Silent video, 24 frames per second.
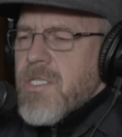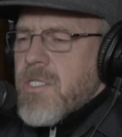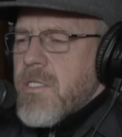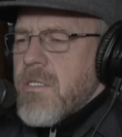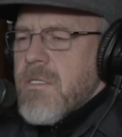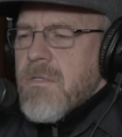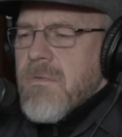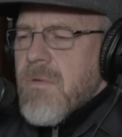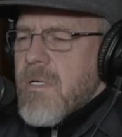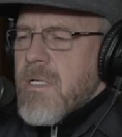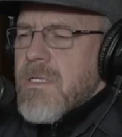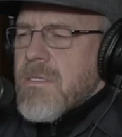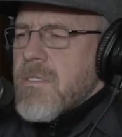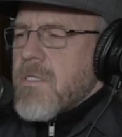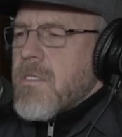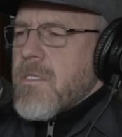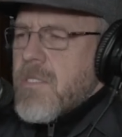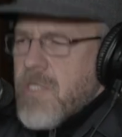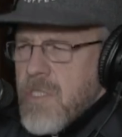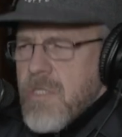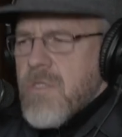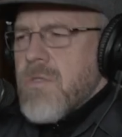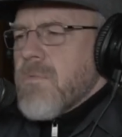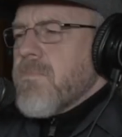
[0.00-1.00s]
she wants
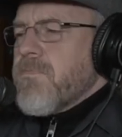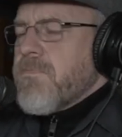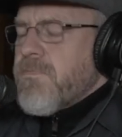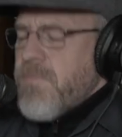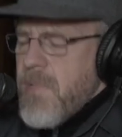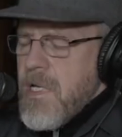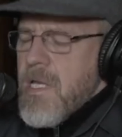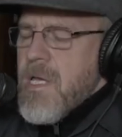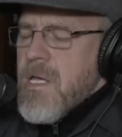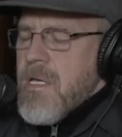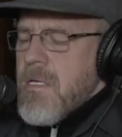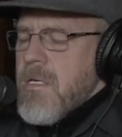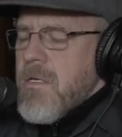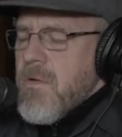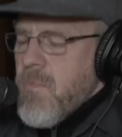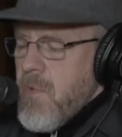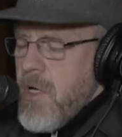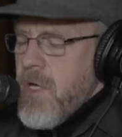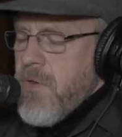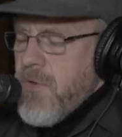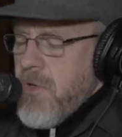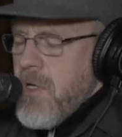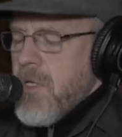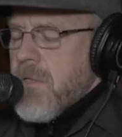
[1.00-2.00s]
to play
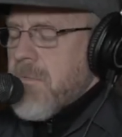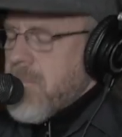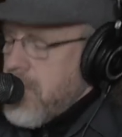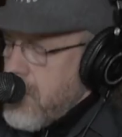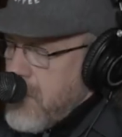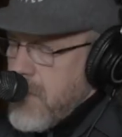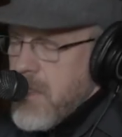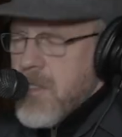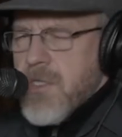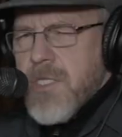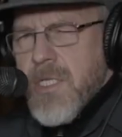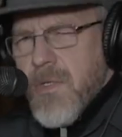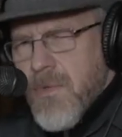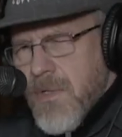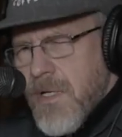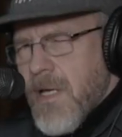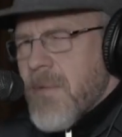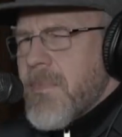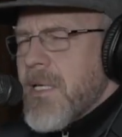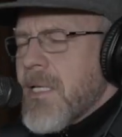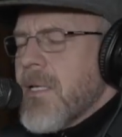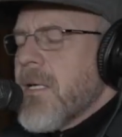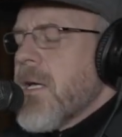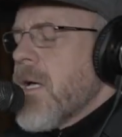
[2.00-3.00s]
with her. You see what I
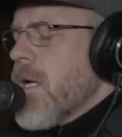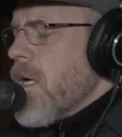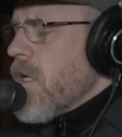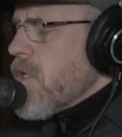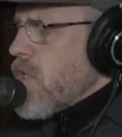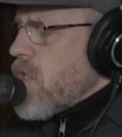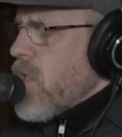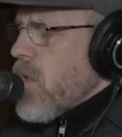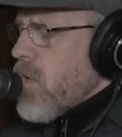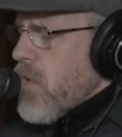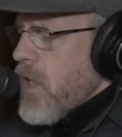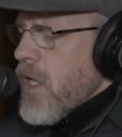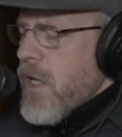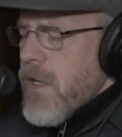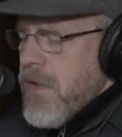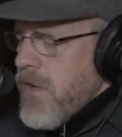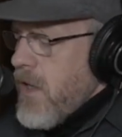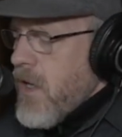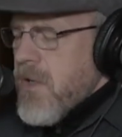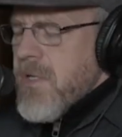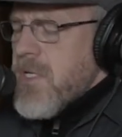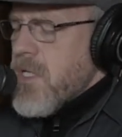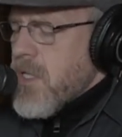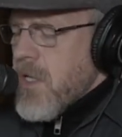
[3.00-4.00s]
mean? So
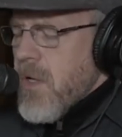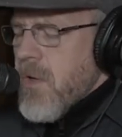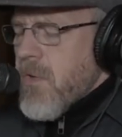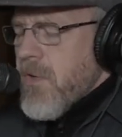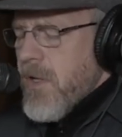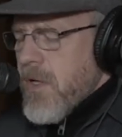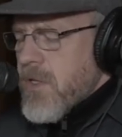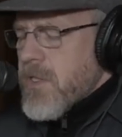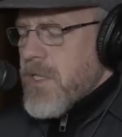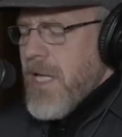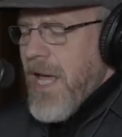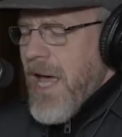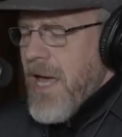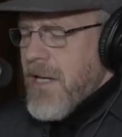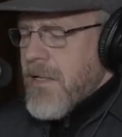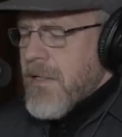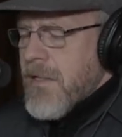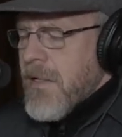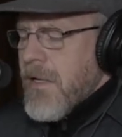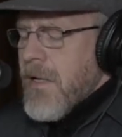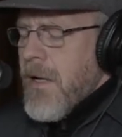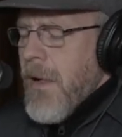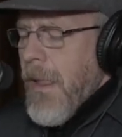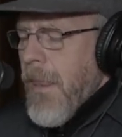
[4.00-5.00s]
there you go. There's that.
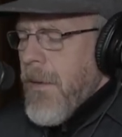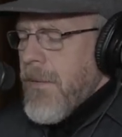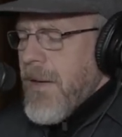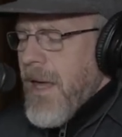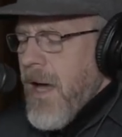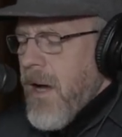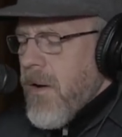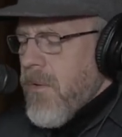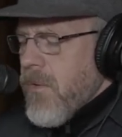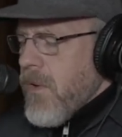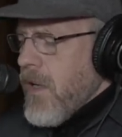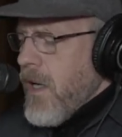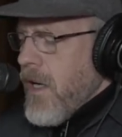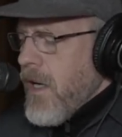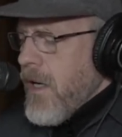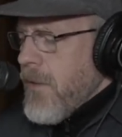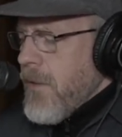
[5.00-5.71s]
Now,